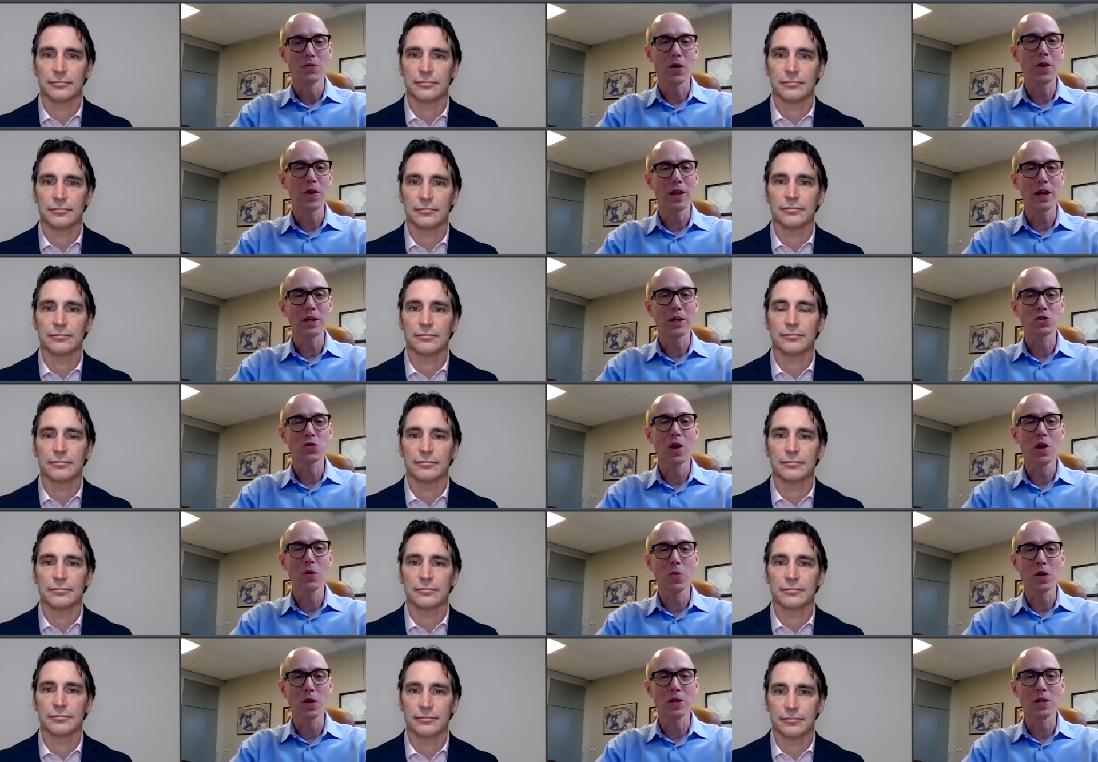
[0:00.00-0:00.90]
Speaker 1: So I think that
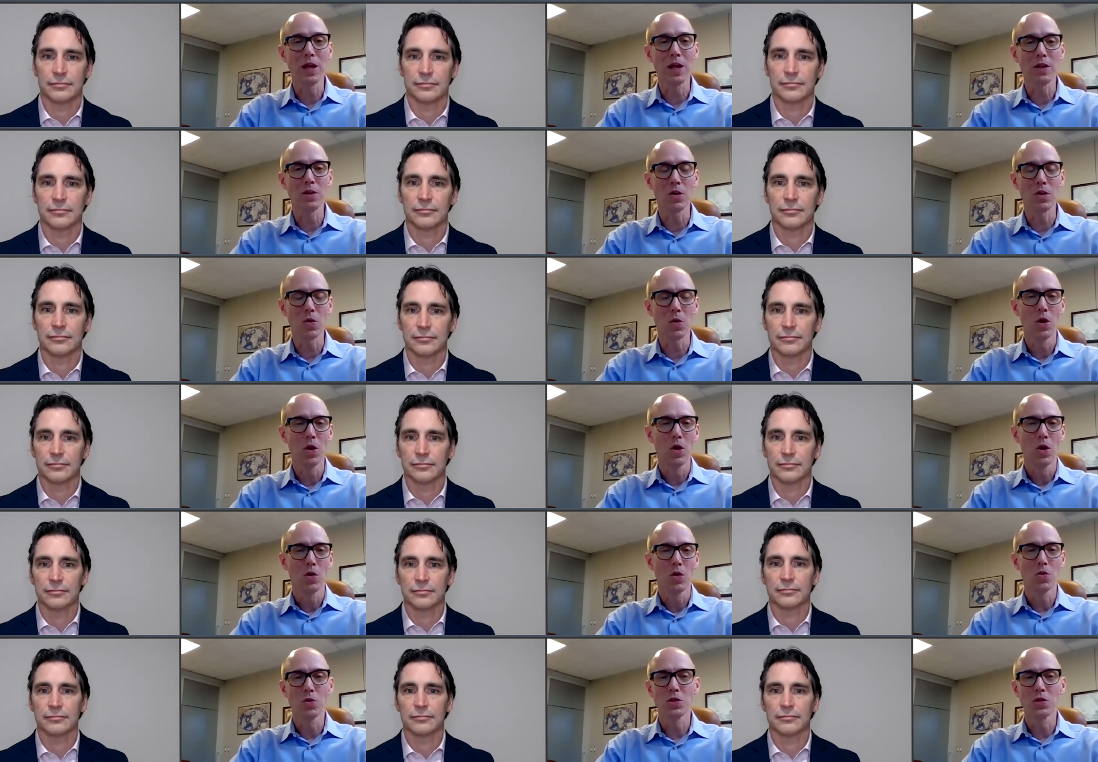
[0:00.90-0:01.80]
trend will continue.
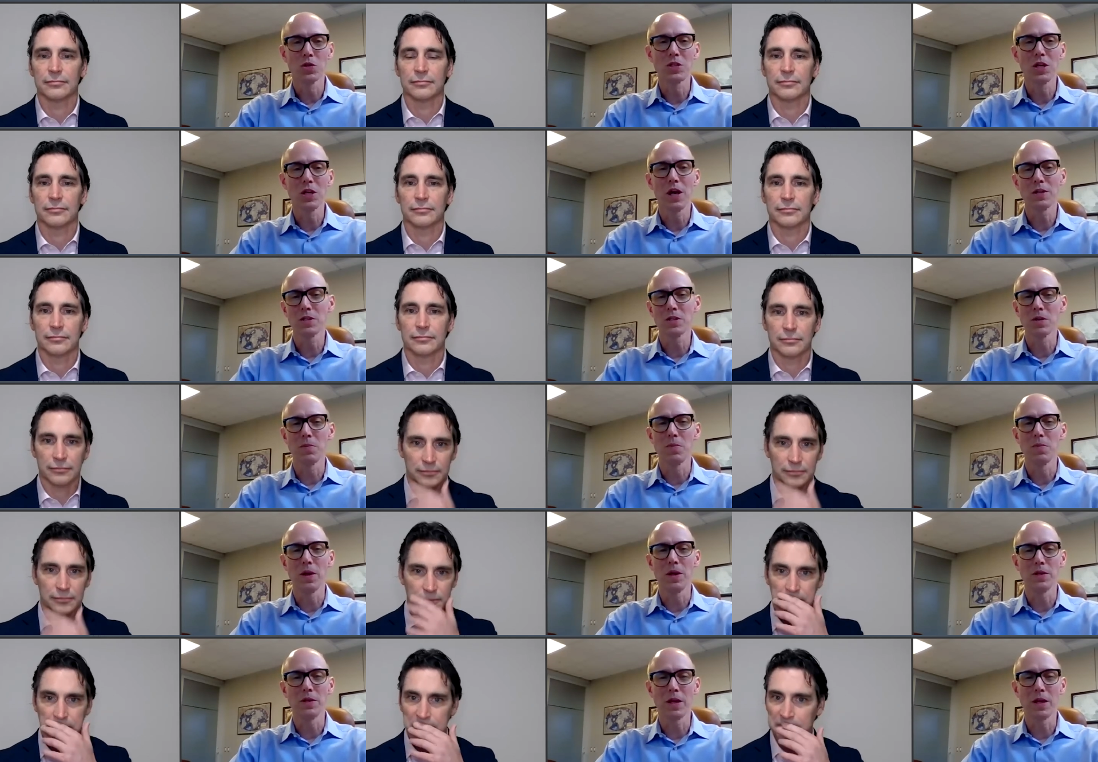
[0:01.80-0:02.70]
You'll just see us as a,
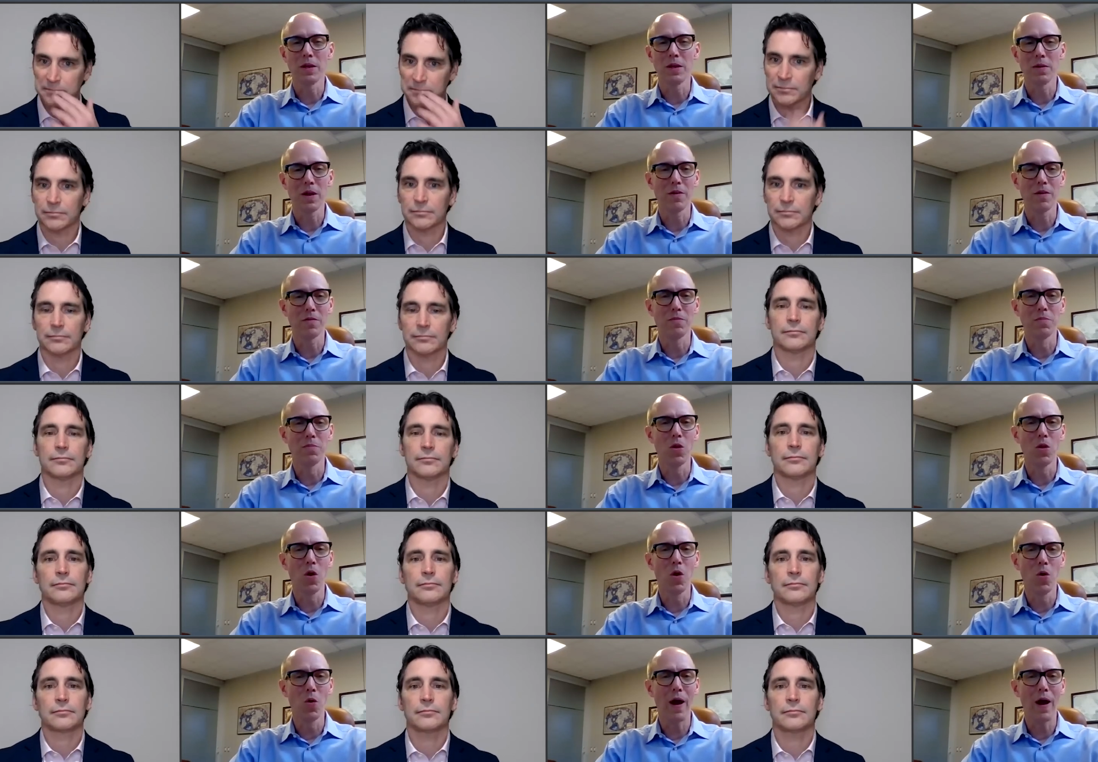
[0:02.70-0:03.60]
as a kind of
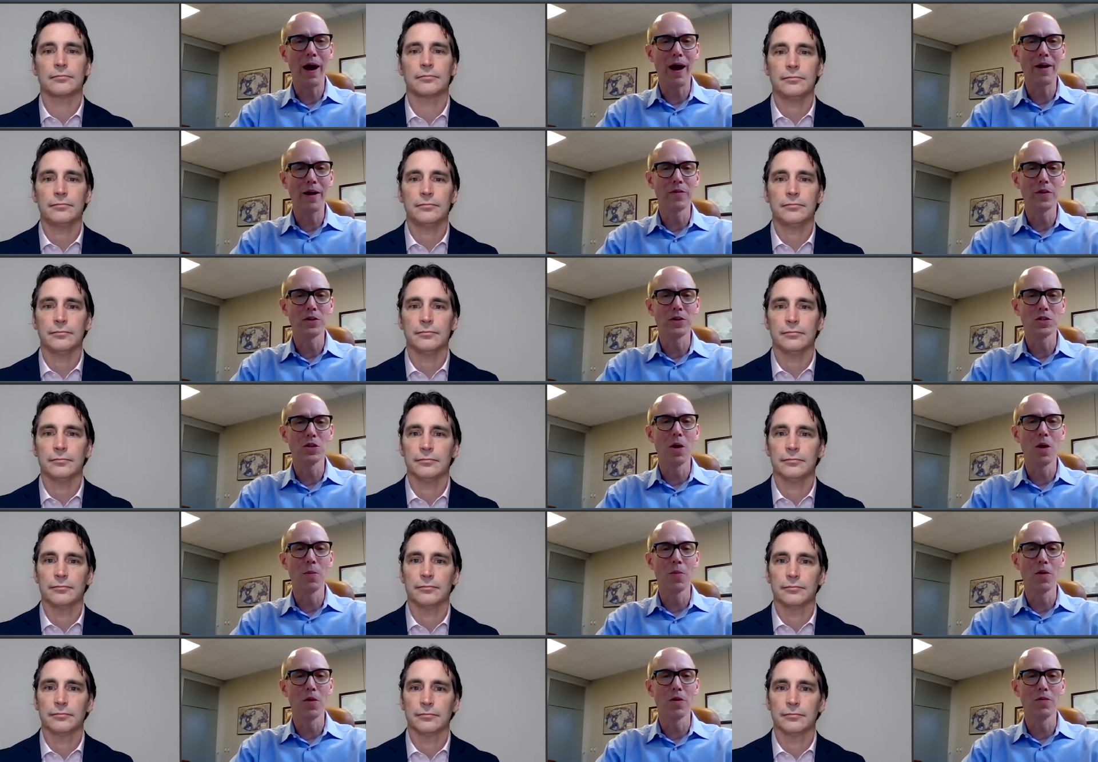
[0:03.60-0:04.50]
below average
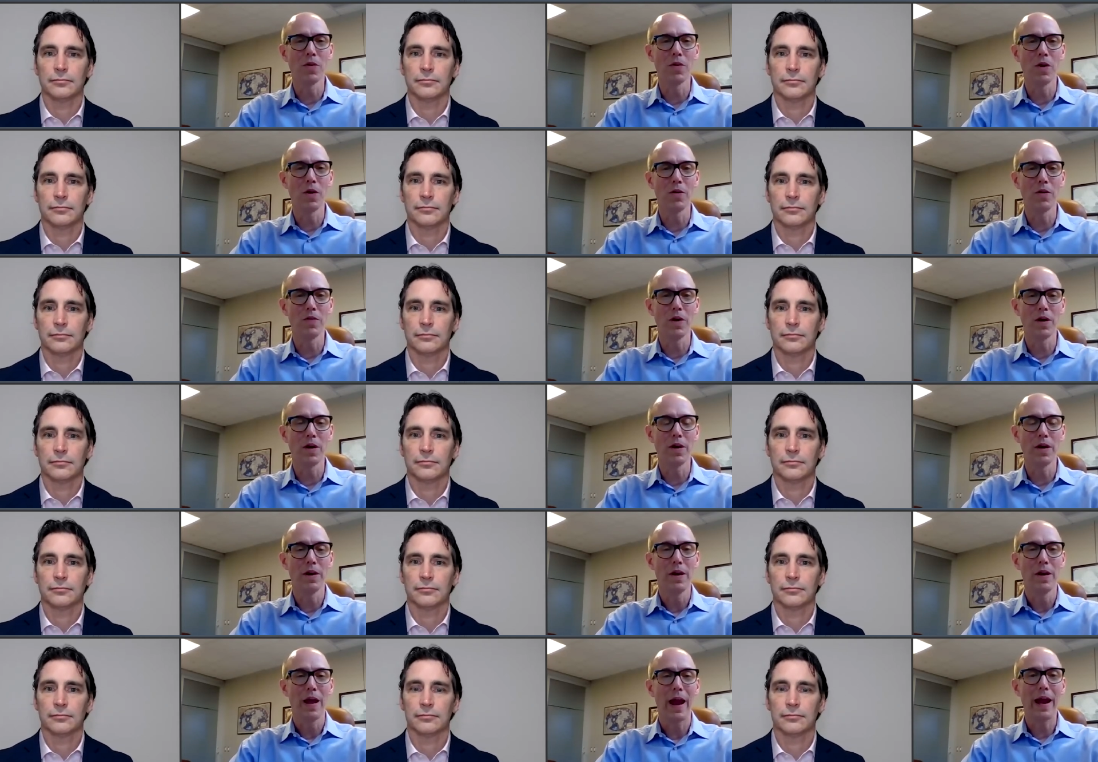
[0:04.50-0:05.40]
number of, of uh,
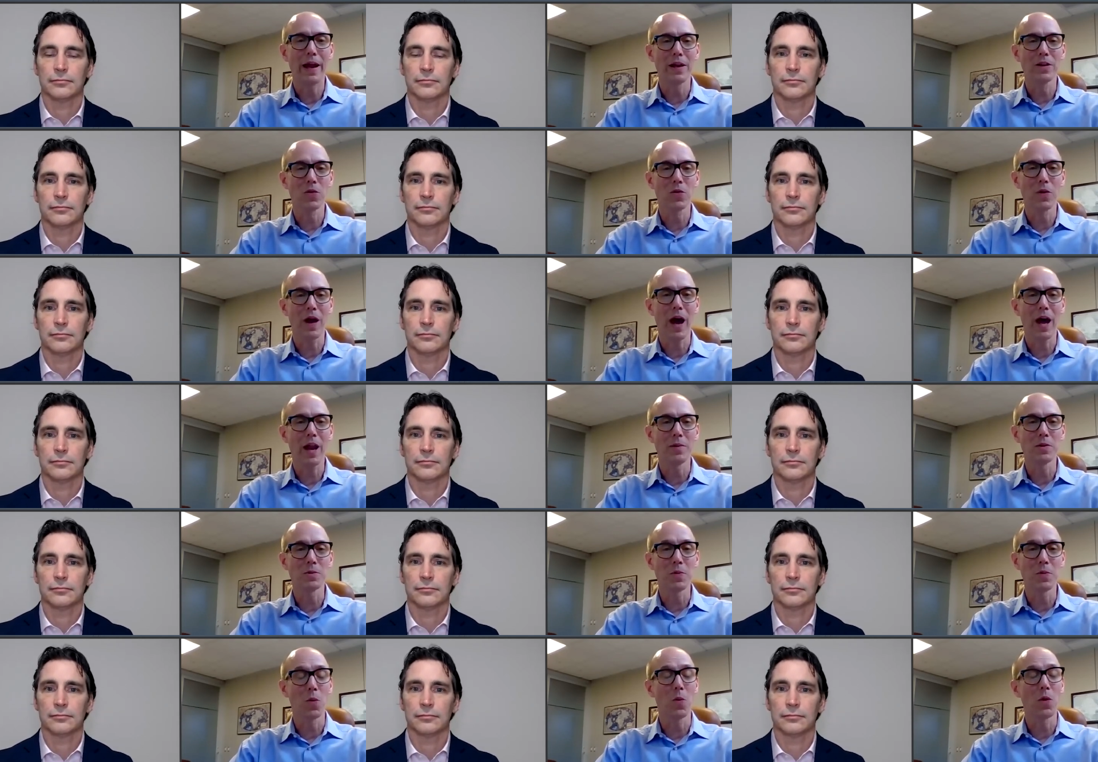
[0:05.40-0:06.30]
ancillary
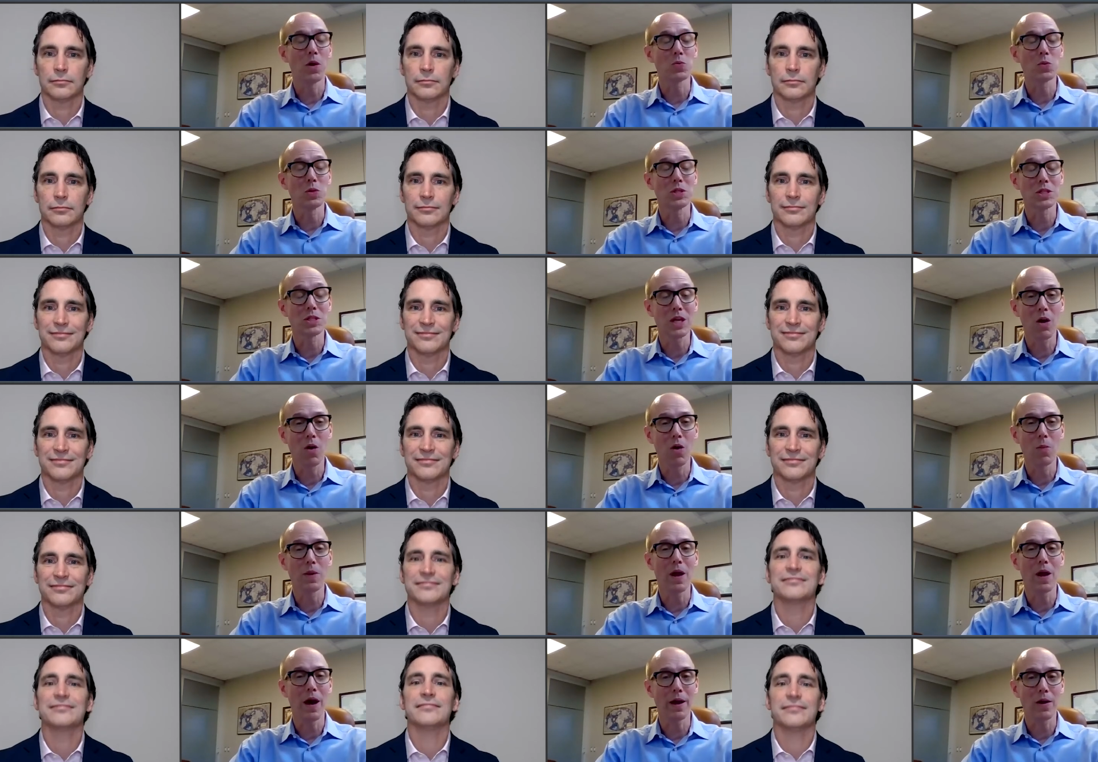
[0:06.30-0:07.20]
items, but the ones we
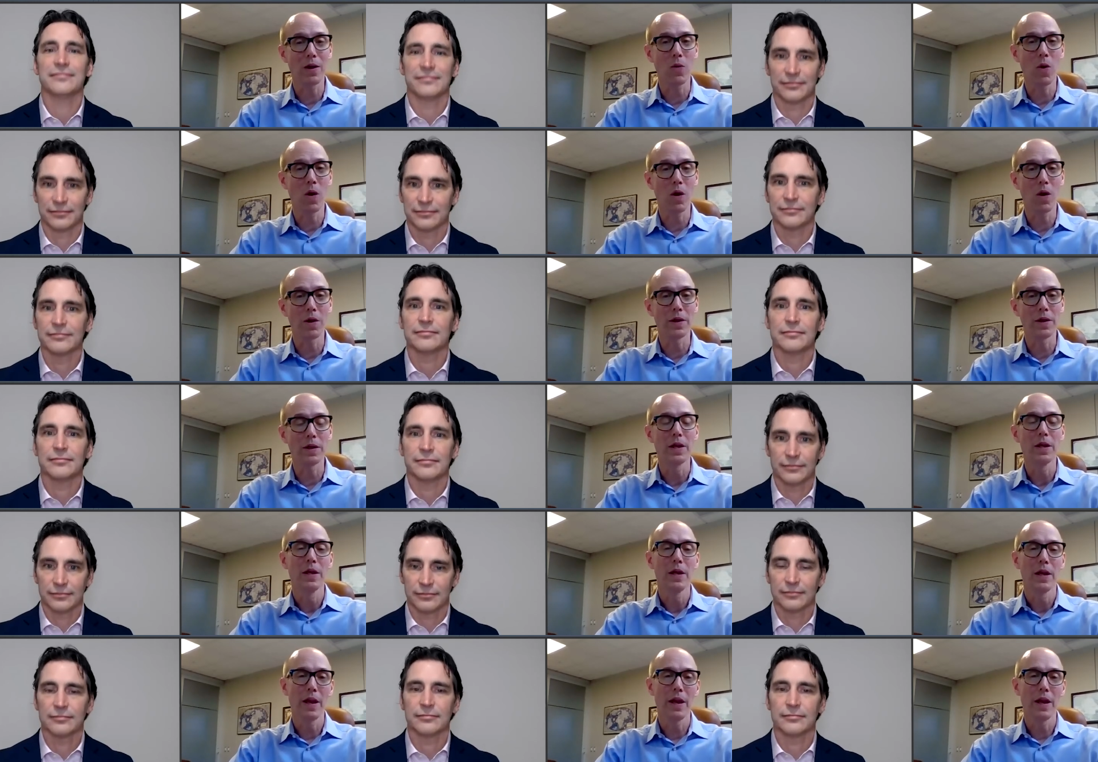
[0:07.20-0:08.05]
sell be high quality